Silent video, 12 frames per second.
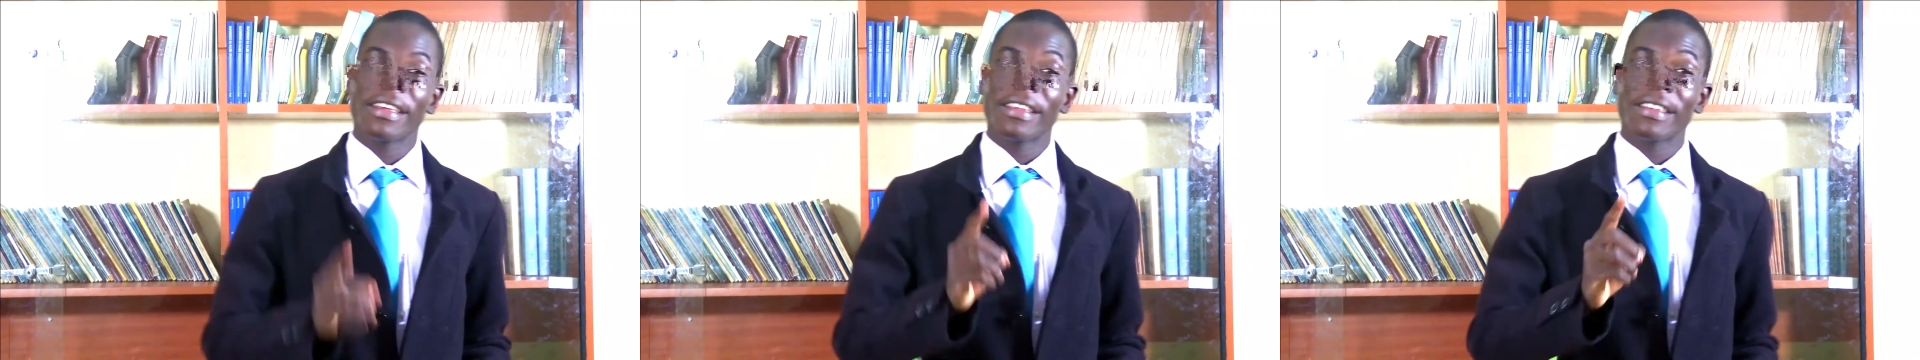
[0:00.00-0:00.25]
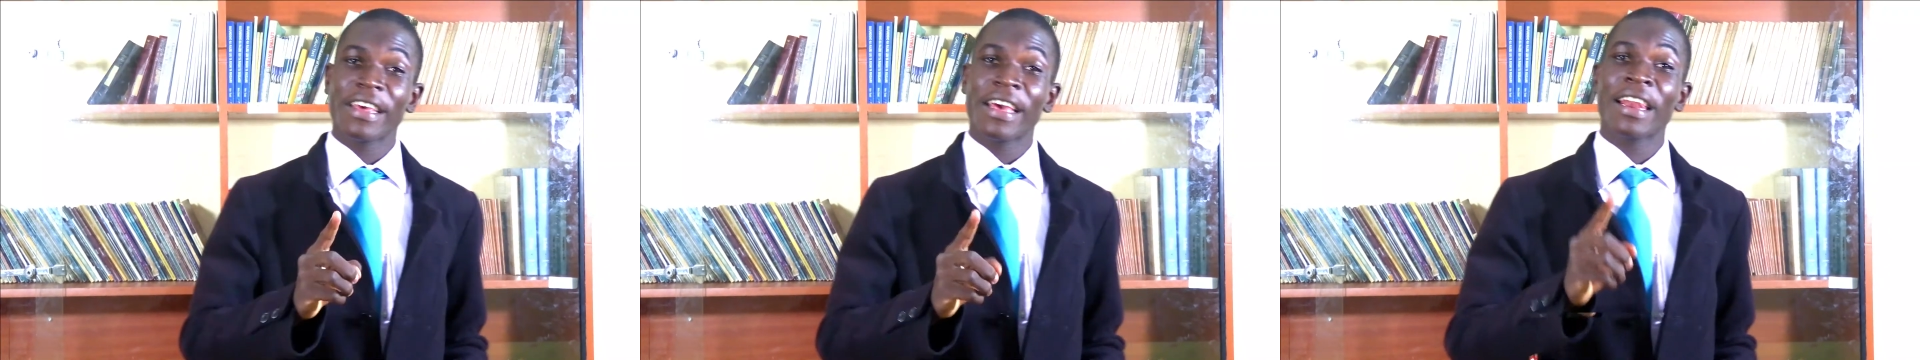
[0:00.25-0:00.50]

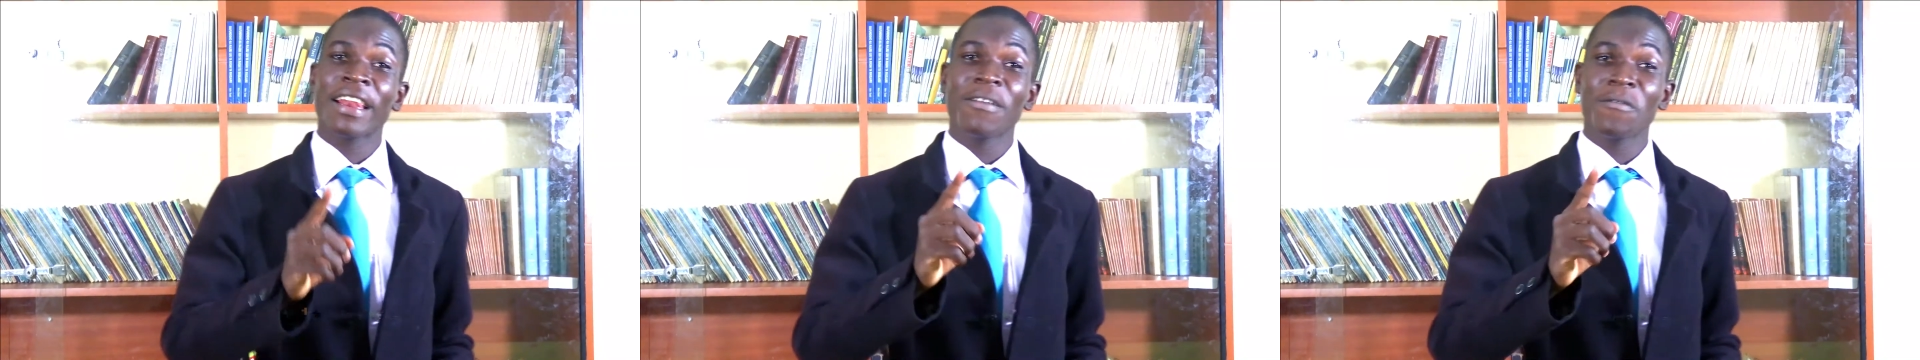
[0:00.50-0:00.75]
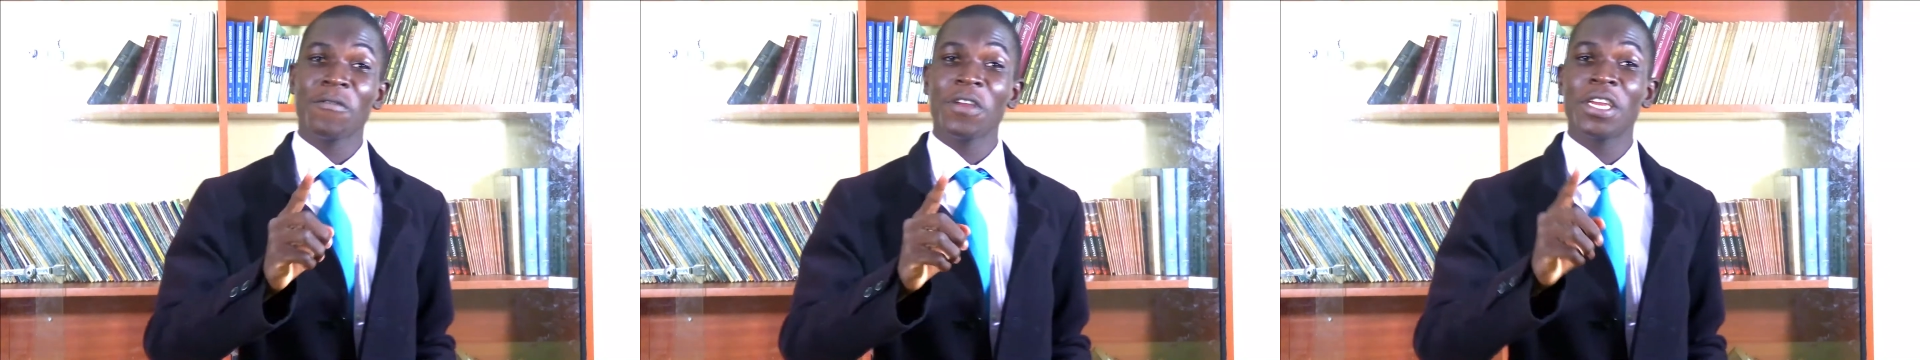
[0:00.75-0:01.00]

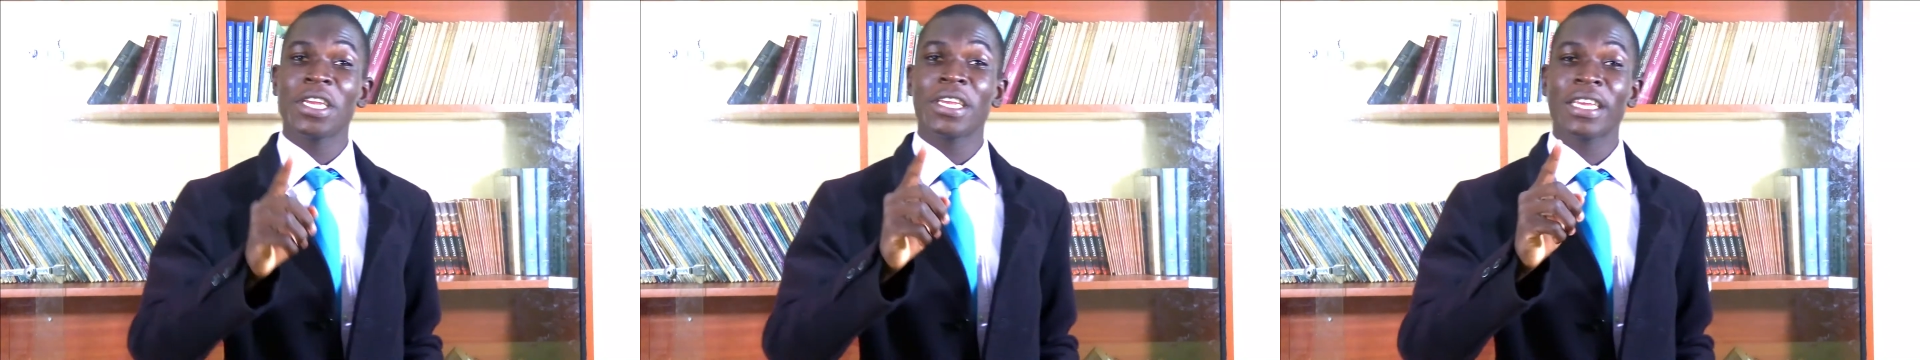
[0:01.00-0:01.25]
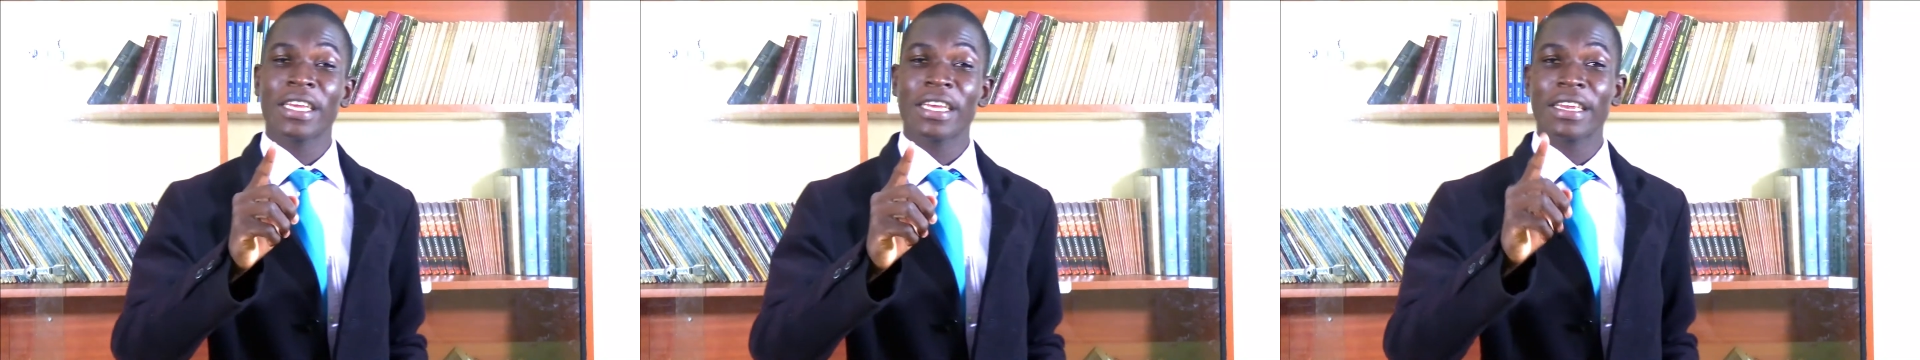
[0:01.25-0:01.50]

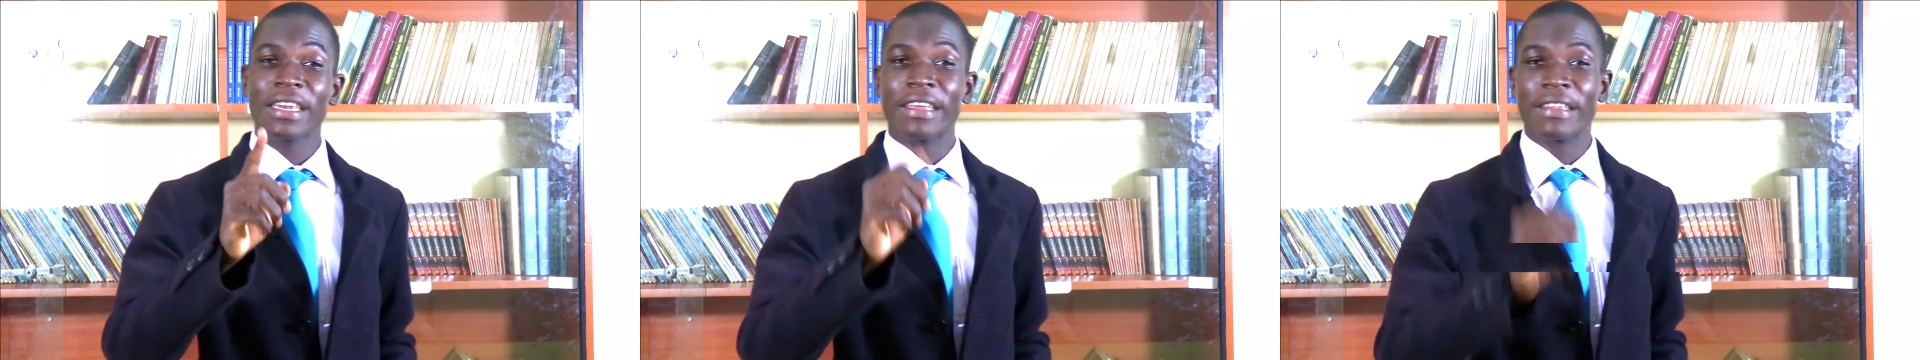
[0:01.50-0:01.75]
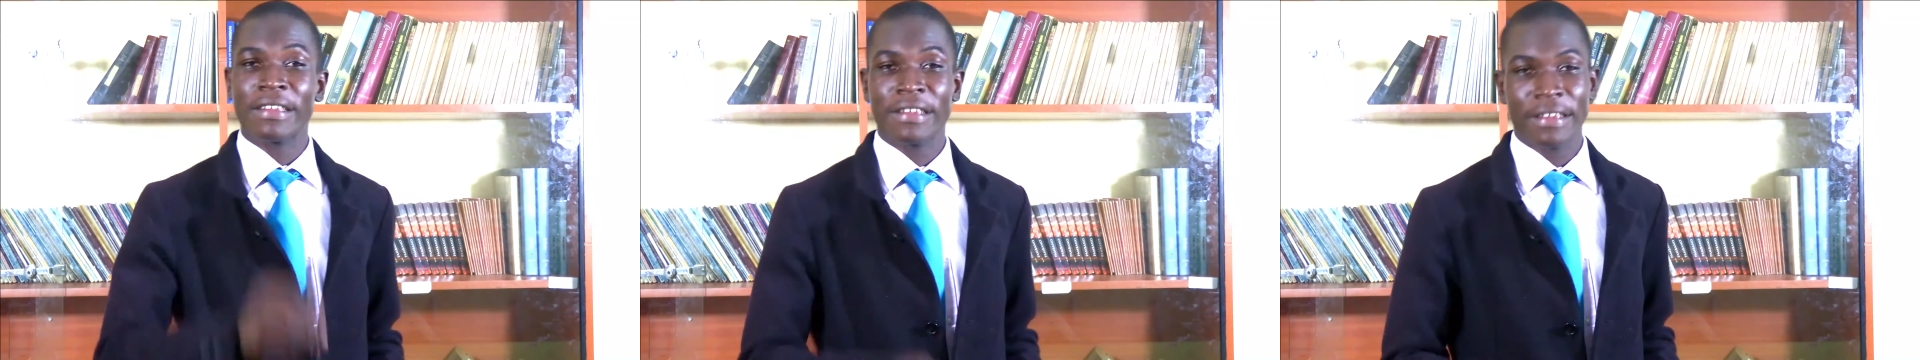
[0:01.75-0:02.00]

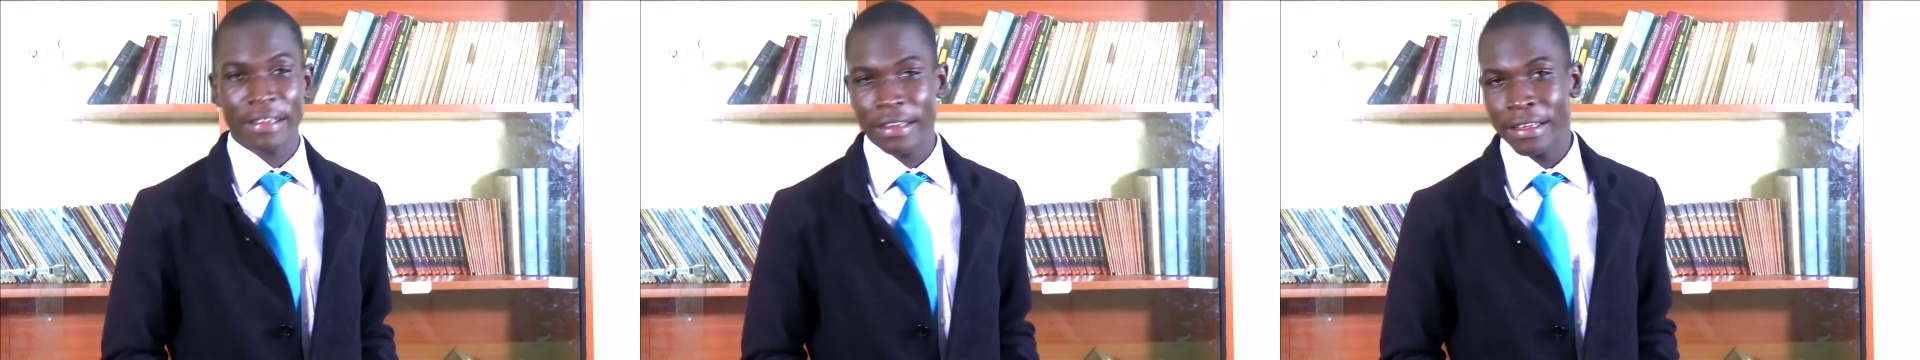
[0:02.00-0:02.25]
Selfishness.